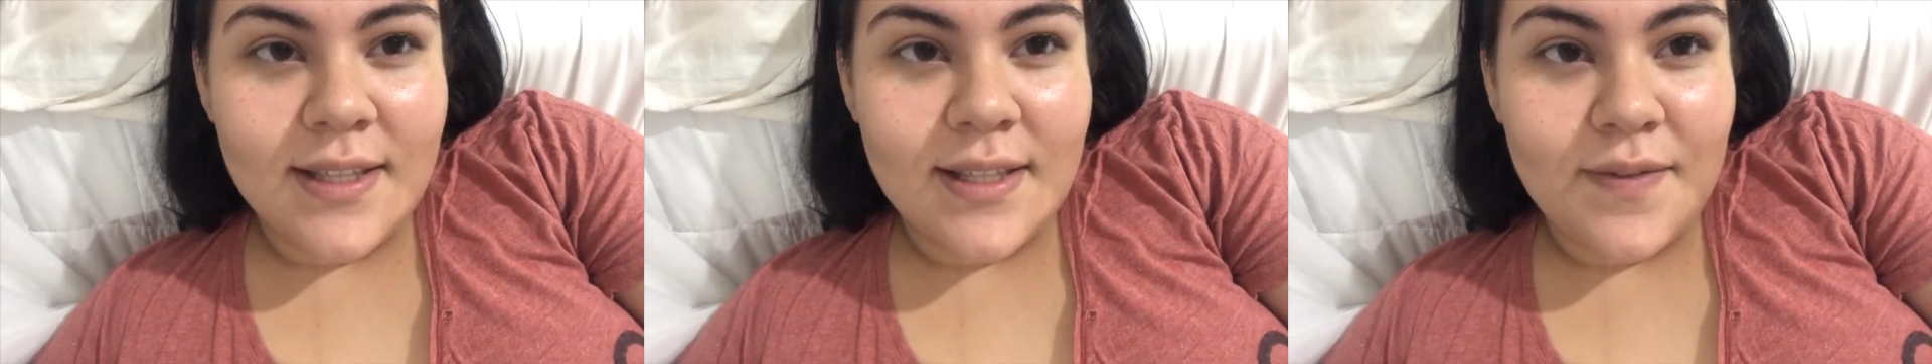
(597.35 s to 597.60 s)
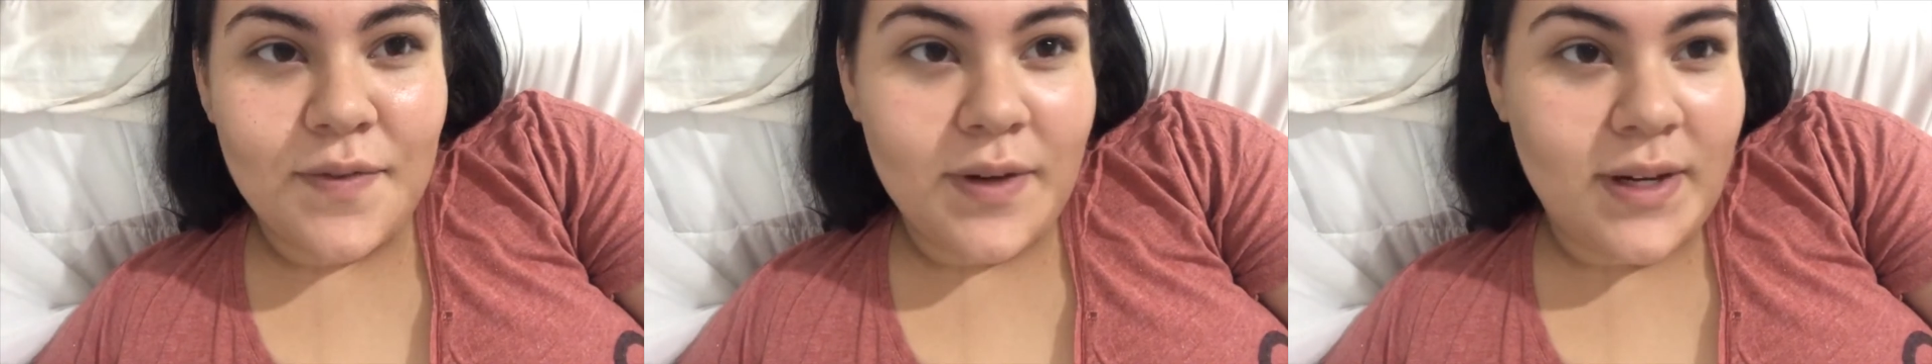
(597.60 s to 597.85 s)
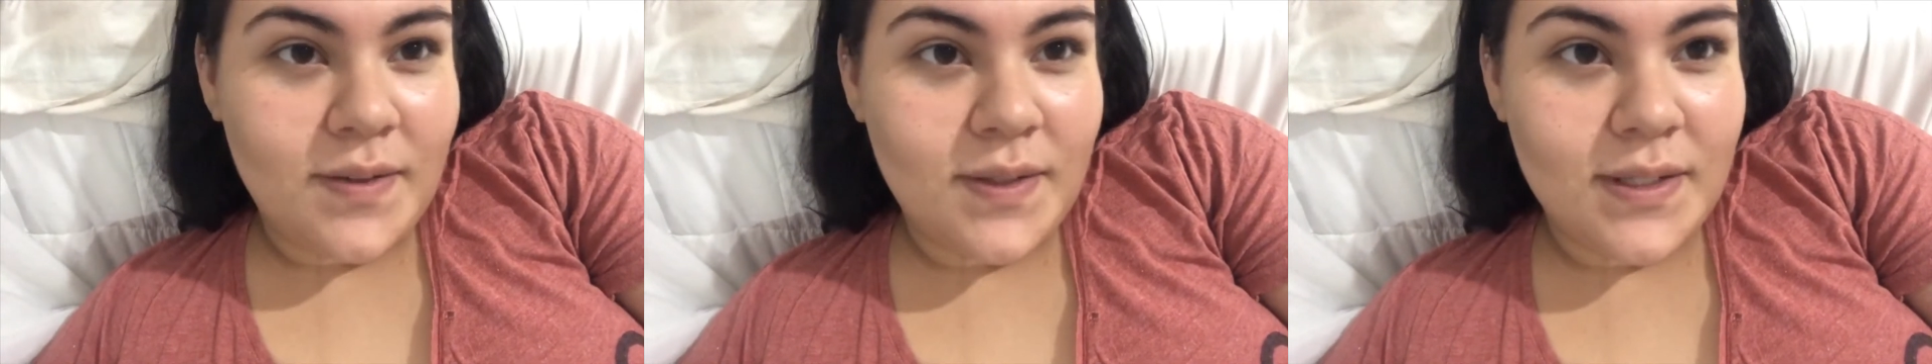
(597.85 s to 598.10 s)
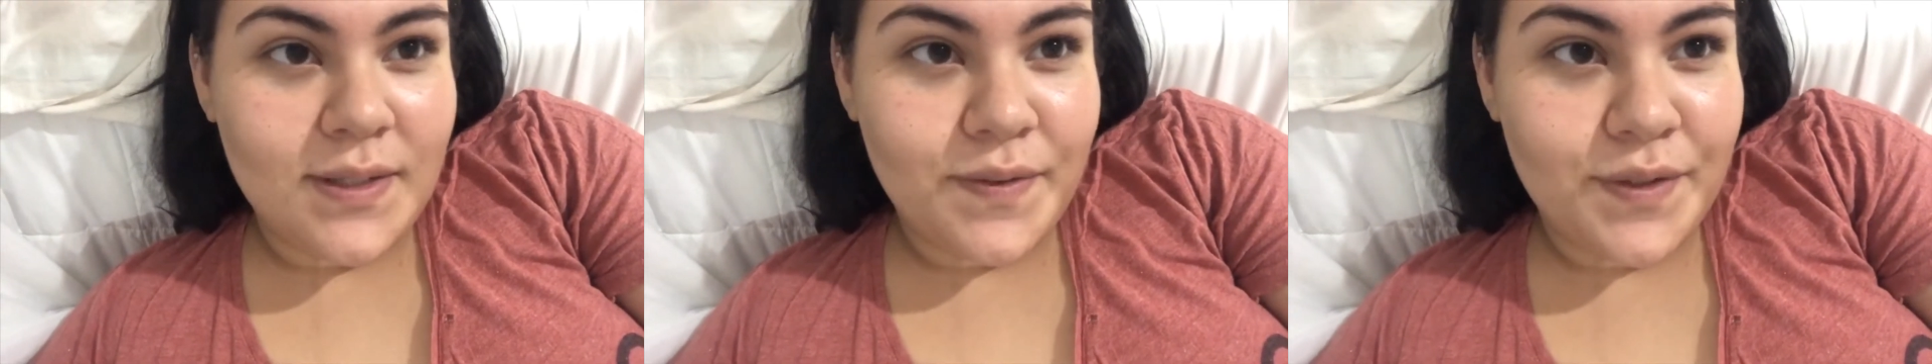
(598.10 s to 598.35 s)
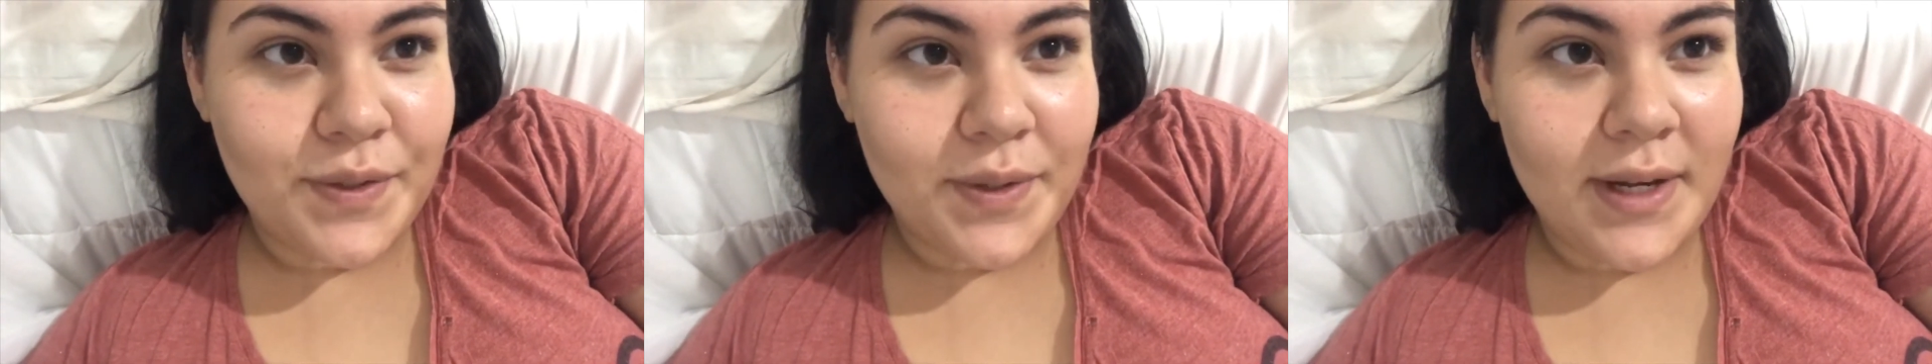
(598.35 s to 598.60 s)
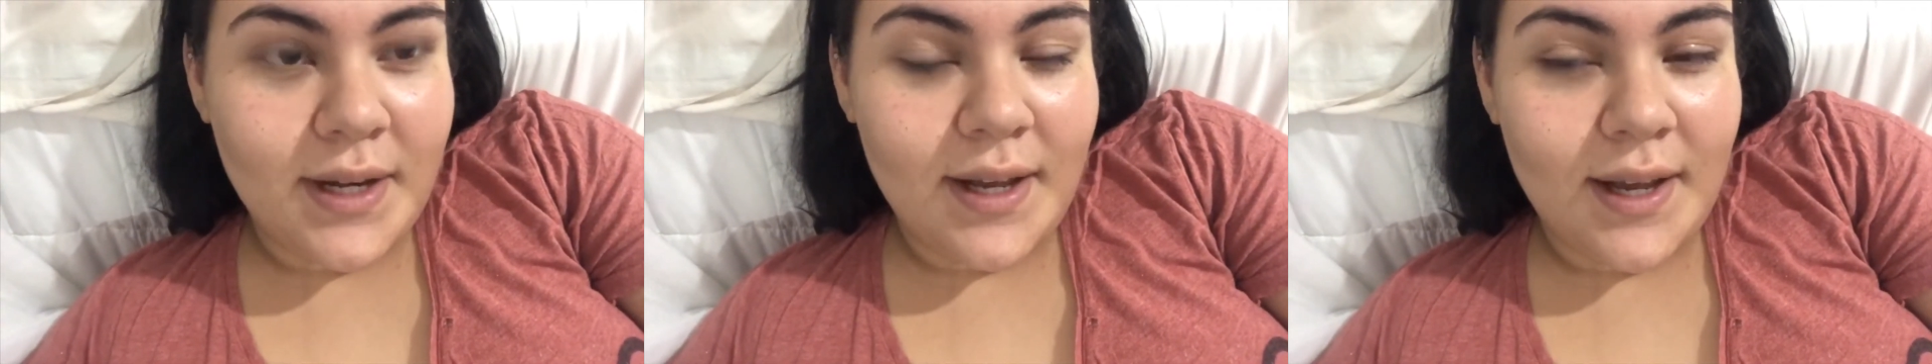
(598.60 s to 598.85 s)
the 4 ounces of
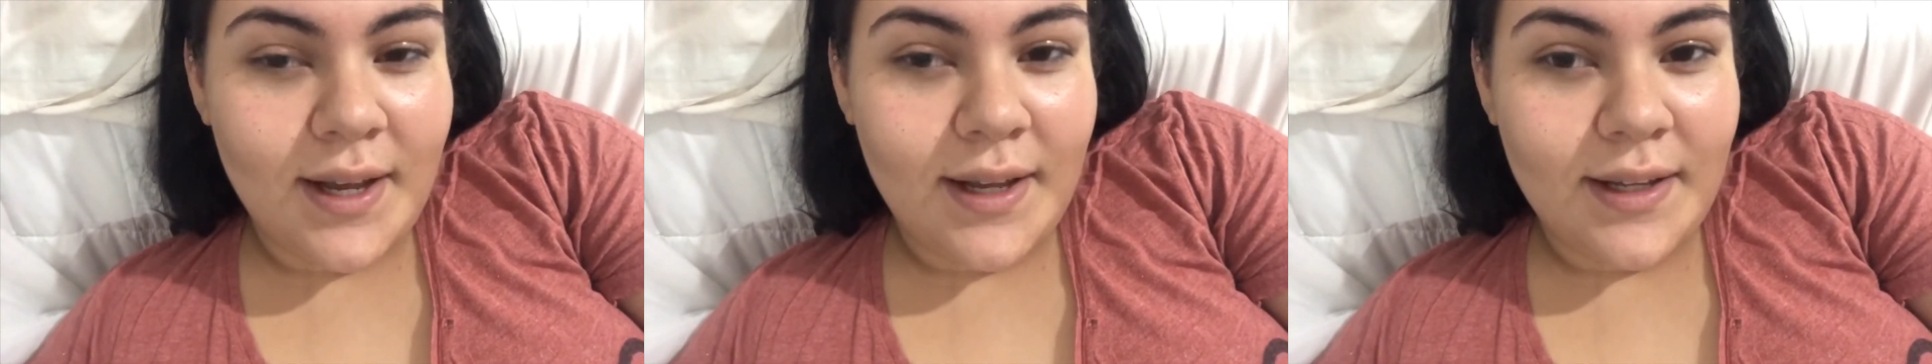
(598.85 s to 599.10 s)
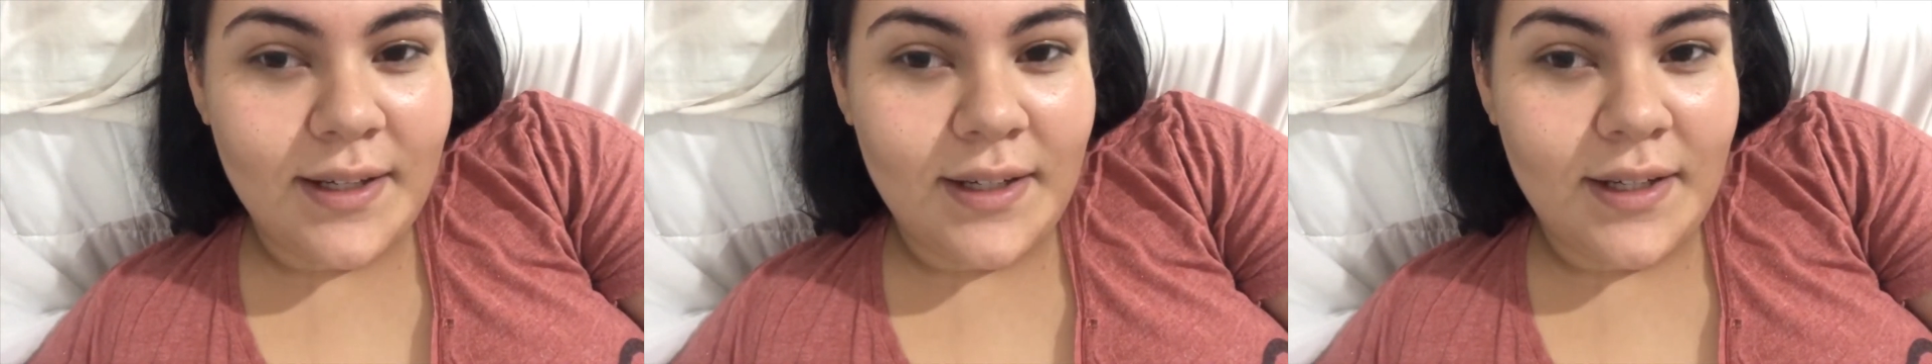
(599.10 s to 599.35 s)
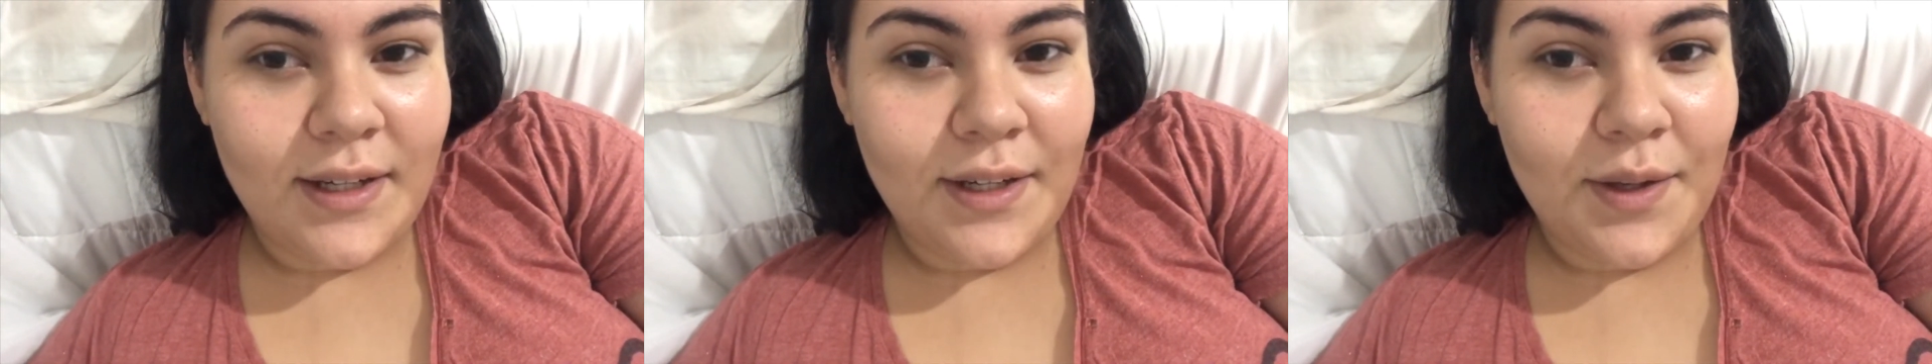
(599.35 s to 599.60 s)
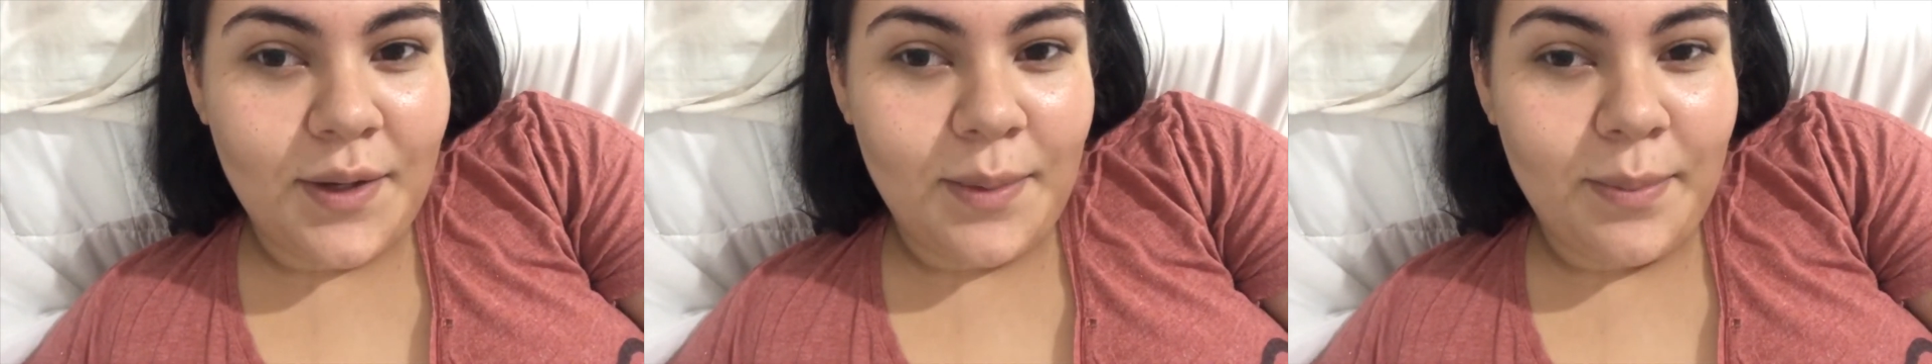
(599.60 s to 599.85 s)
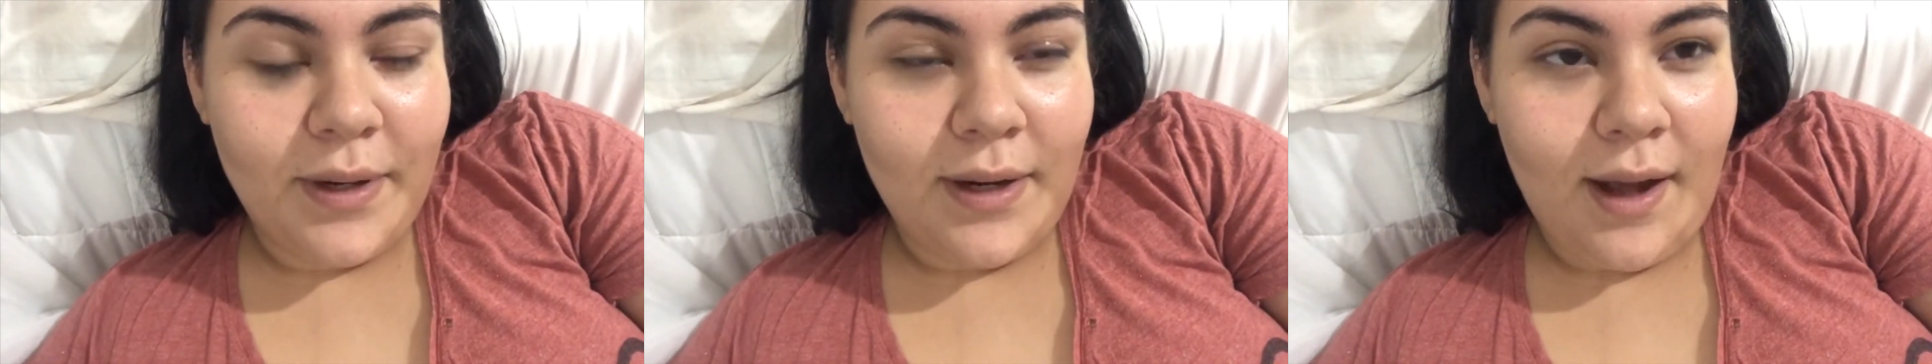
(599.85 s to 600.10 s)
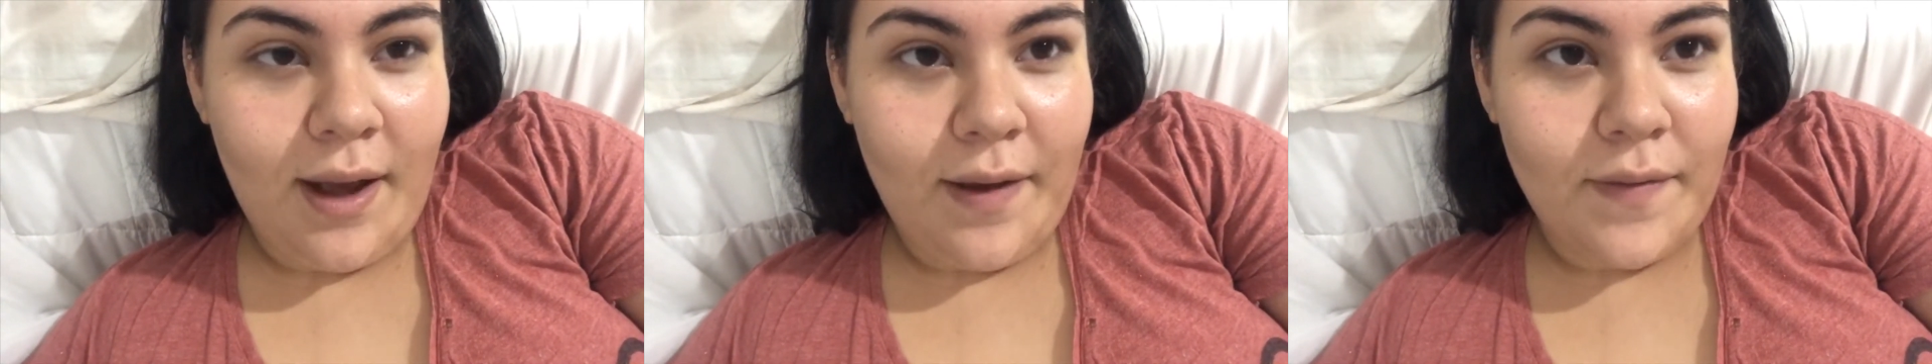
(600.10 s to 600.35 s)
tuna and a cucumber and
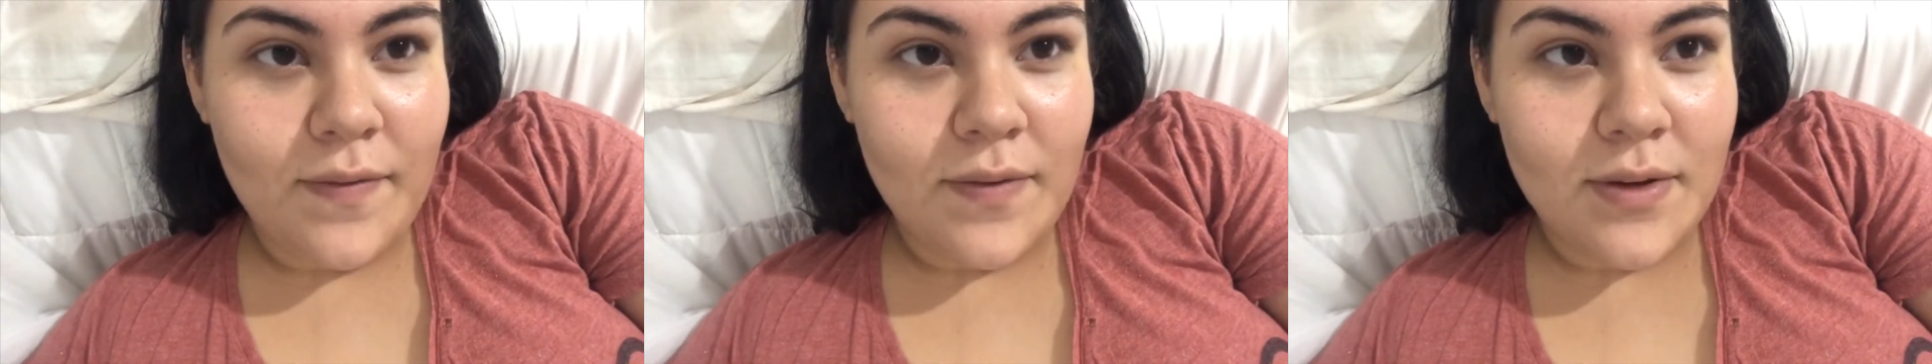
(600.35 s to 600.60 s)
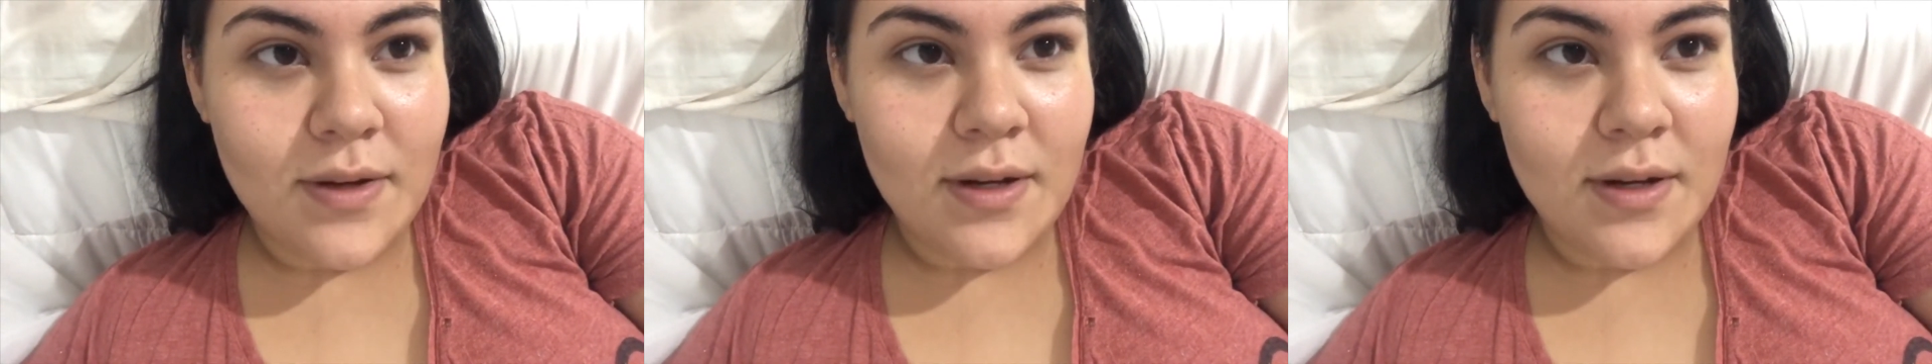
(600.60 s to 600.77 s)
a half.